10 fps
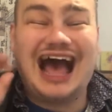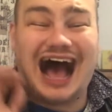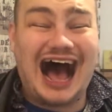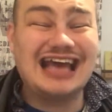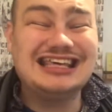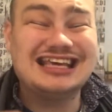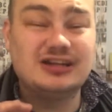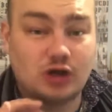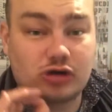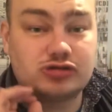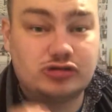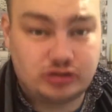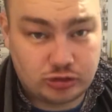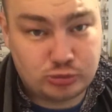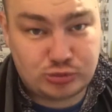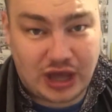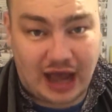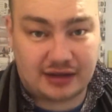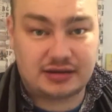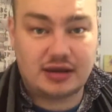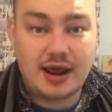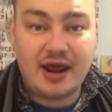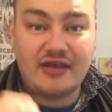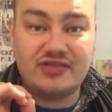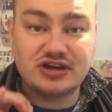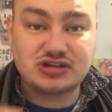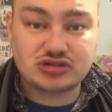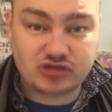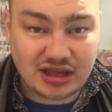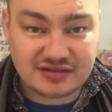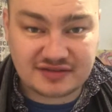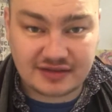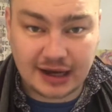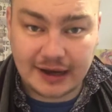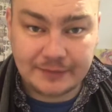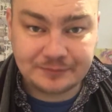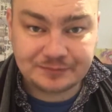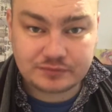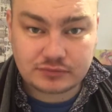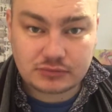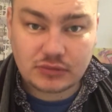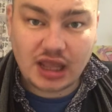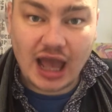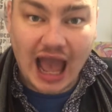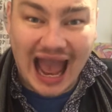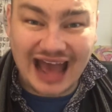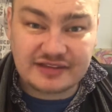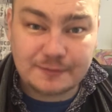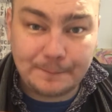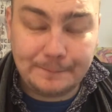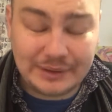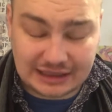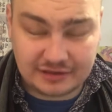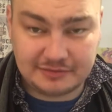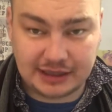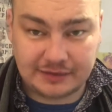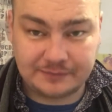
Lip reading: I cannot do that. The trickster has beaten me.